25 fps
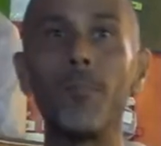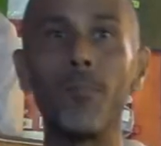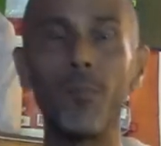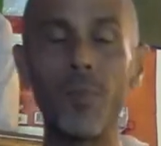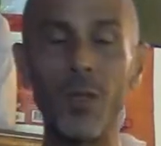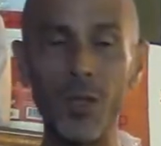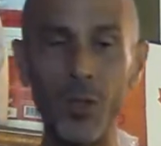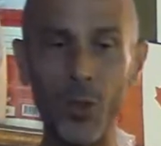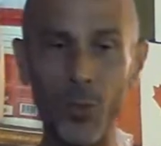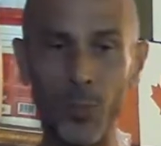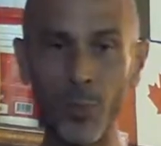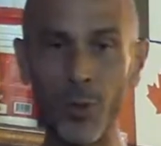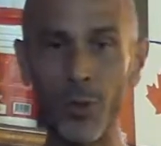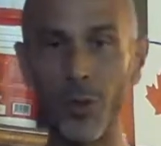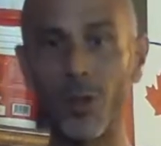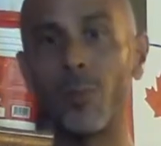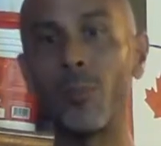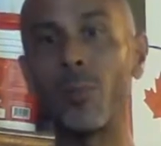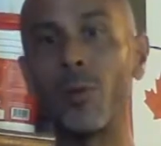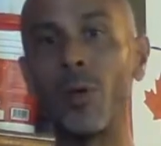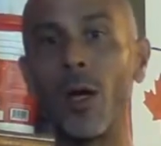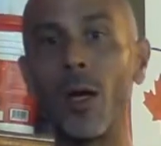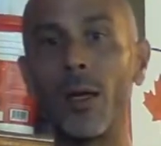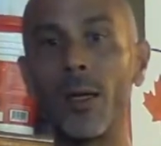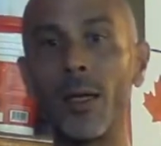So put the
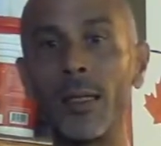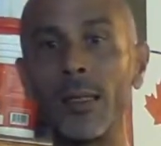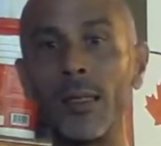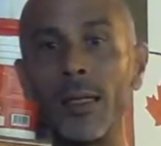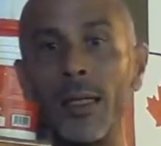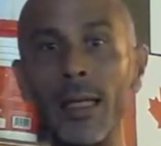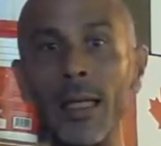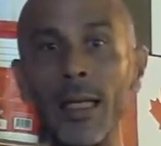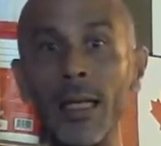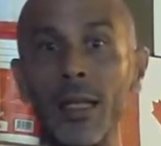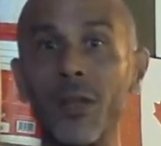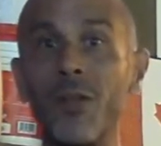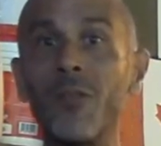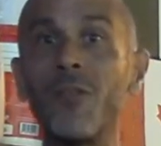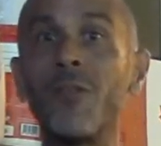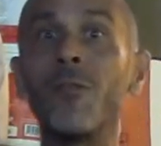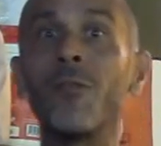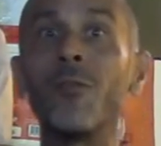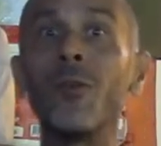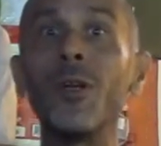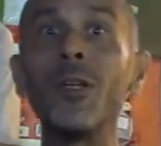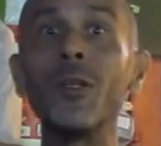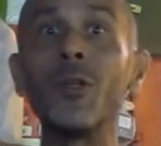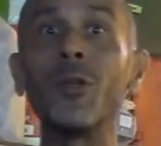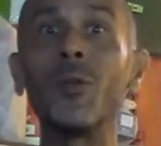product in the
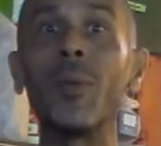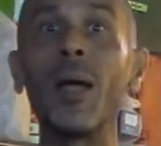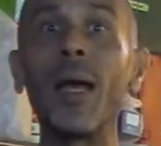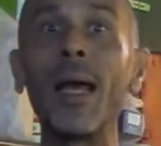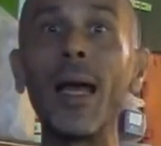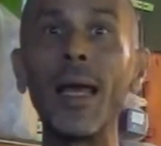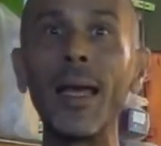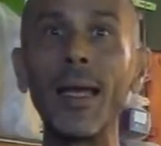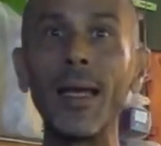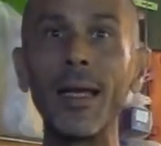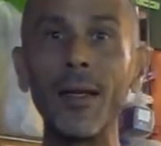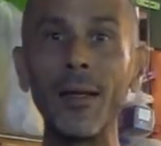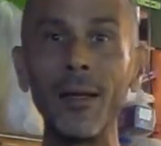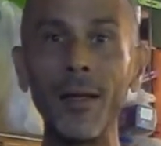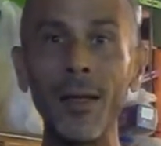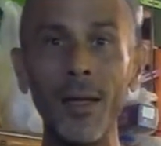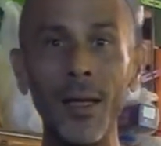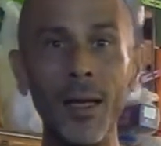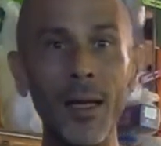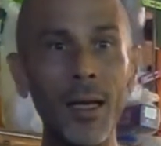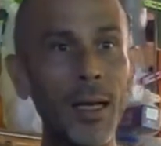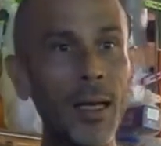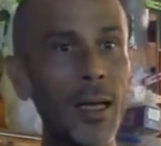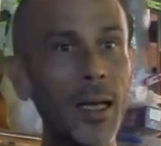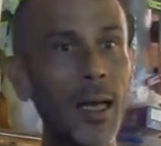freezer bag
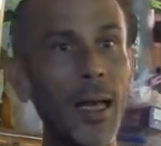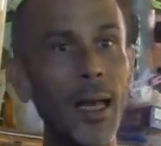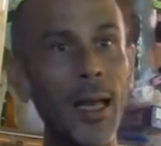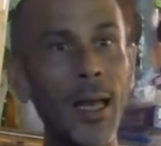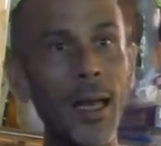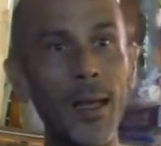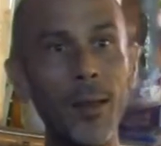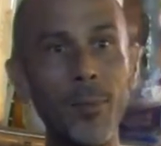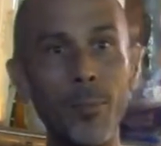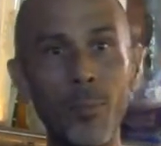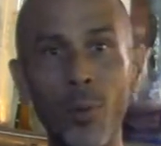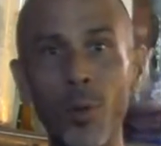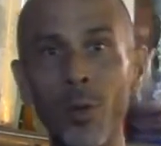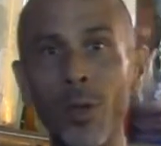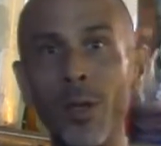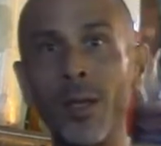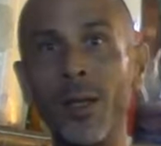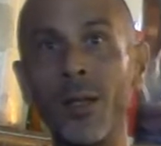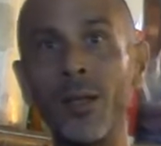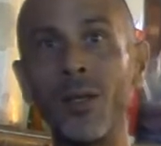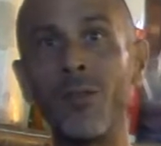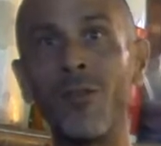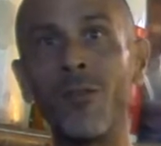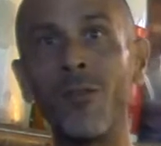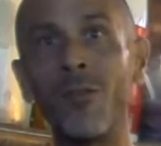and put it
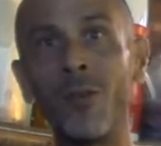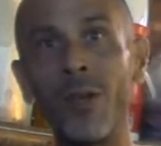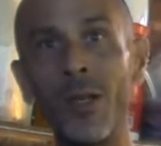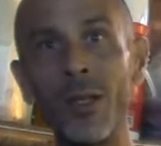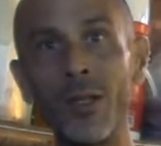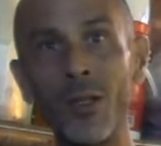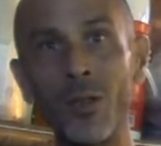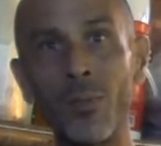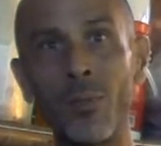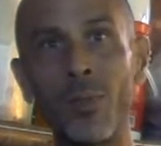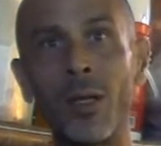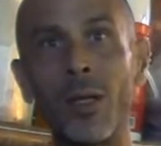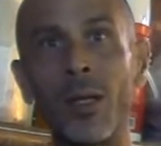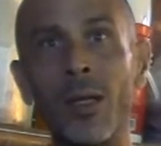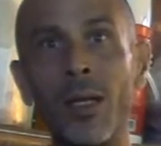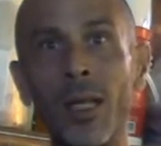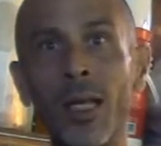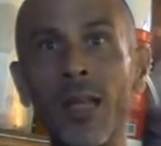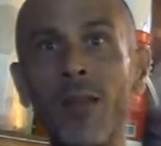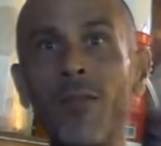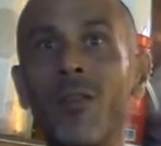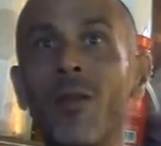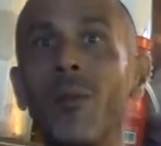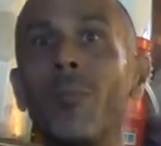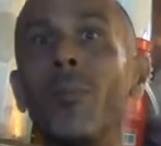in the freezer, but
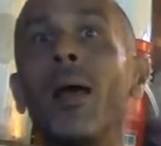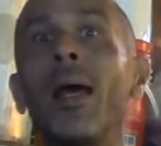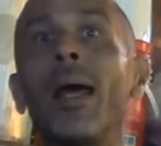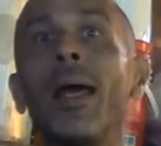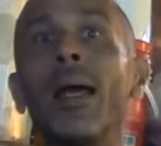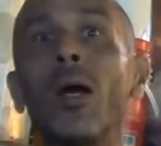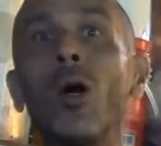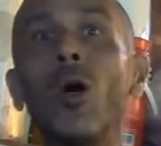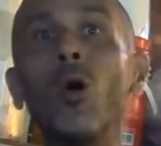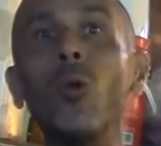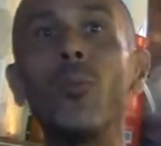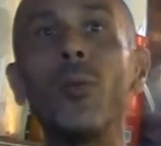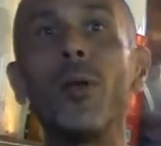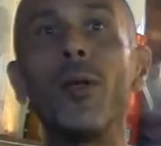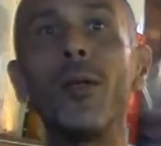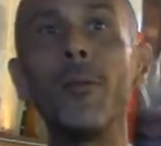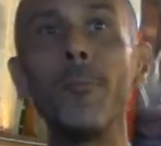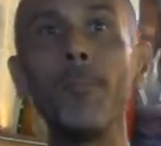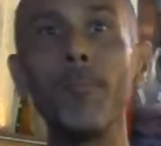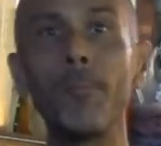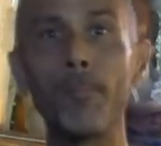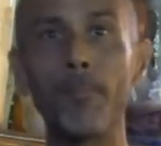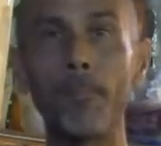leave the bag open.